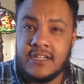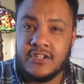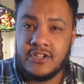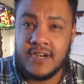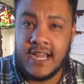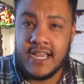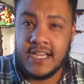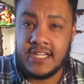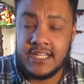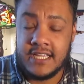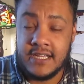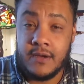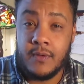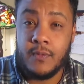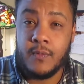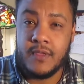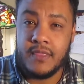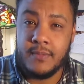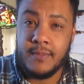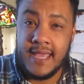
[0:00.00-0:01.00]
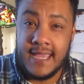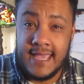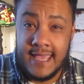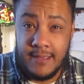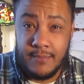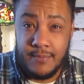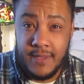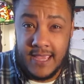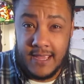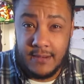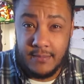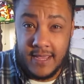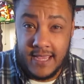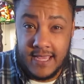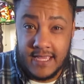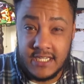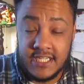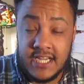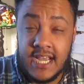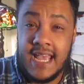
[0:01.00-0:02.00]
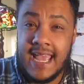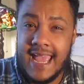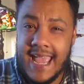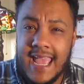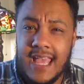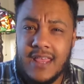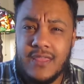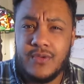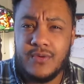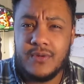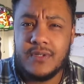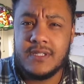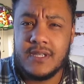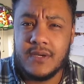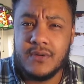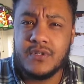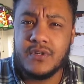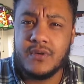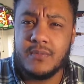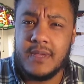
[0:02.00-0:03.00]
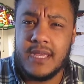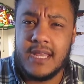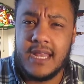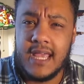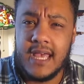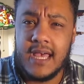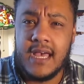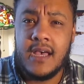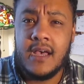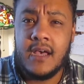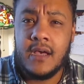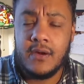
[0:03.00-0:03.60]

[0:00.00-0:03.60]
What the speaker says: interacting with my campaign page and through social media,